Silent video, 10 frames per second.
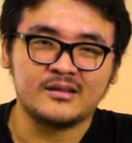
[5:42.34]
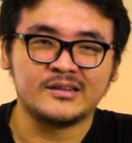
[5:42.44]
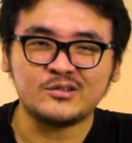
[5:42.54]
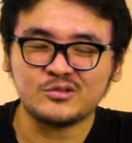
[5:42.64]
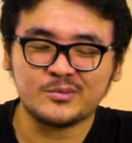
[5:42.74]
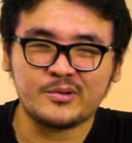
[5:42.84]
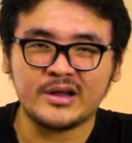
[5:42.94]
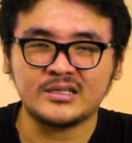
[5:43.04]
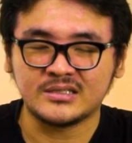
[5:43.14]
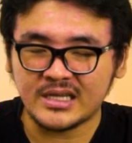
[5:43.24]
Down to the
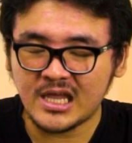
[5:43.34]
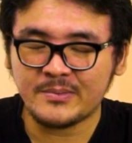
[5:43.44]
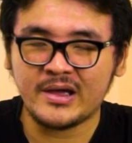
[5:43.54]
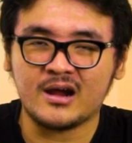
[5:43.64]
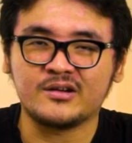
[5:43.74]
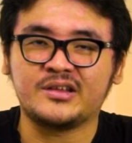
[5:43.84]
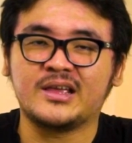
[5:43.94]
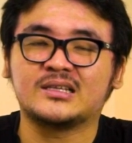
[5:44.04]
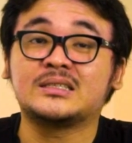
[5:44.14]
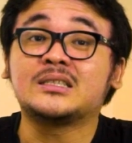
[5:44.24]
price, the Gigabyte
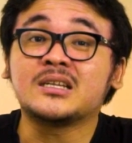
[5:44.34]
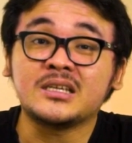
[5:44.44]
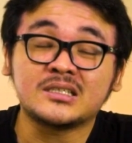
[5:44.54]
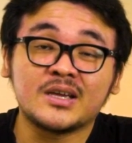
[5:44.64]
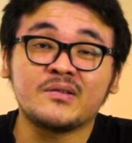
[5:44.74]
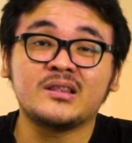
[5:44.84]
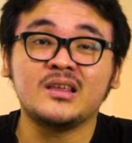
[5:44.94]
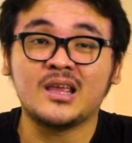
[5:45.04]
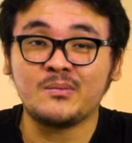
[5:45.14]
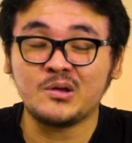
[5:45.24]
RTX
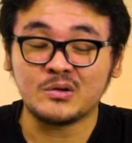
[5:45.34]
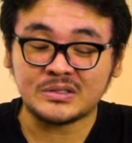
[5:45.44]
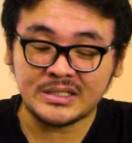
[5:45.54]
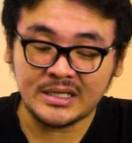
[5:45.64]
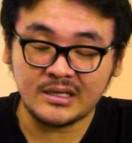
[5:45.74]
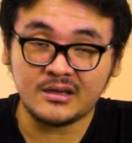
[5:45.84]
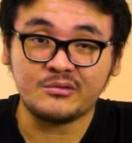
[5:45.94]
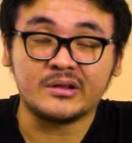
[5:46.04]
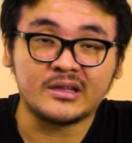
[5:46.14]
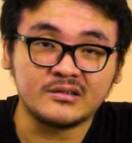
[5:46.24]
3070 Gaming OC here
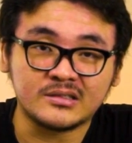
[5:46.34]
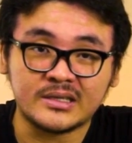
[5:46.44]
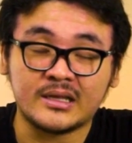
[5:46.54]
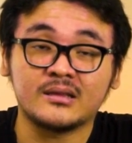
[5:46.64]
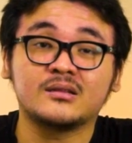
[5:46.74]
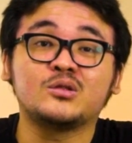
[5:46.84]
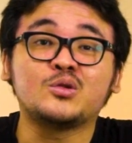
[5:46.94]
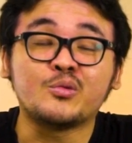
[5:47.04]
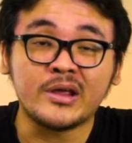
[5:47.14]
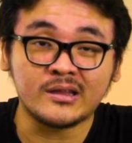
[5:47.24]
retails at
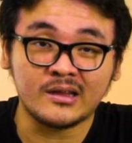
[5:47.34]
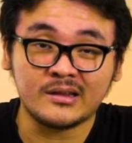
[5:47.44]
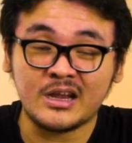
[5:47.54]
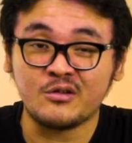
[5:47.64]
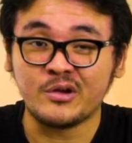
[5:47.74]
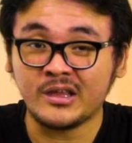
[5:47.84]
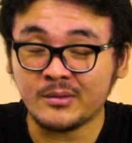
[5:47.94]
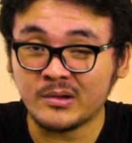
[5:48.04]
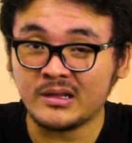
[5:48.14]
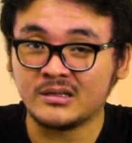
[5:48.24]
2899
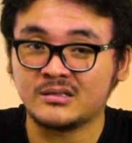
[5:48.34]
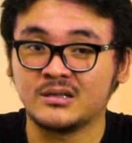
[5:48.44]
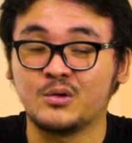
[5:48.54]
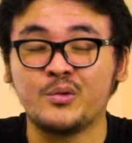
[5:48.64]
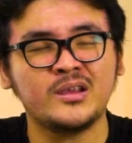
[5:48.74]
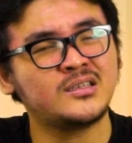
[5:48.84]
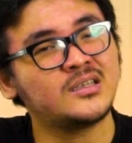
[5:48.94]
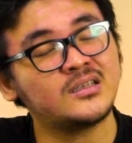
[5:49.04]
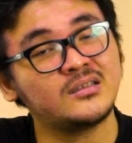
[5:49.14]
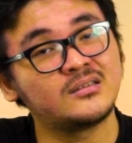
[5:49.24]
Ringgit Malaysia, which
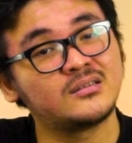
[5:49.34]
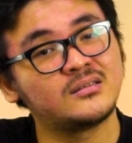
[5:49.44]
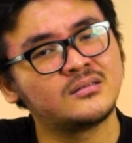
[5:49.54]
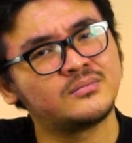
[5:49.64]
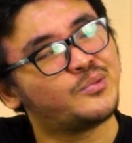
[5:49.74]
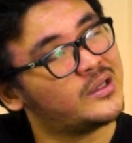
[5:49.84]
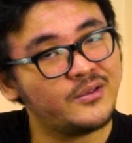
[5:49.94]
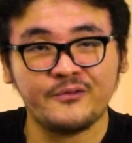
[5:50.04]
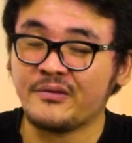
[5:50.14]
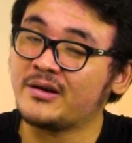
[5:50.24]
is
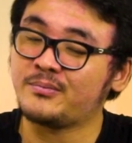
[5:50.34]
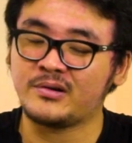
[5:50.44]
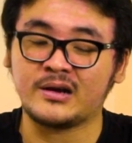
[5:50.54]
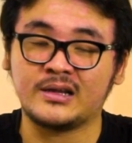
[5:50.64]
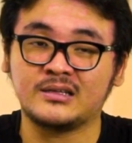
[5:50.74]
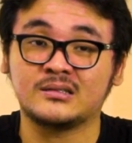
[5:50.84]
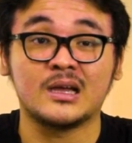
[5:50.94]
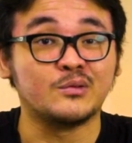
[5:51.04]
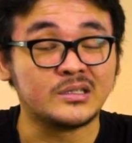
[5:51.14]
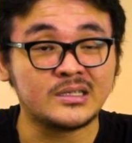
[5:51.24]
pretty fair price,
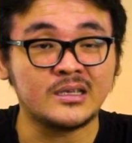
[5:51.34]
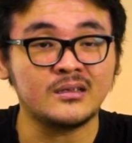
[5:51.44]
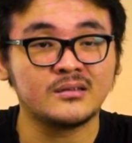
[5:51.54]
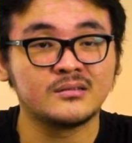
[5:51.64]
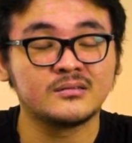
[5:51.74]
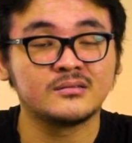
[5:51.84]
I would say.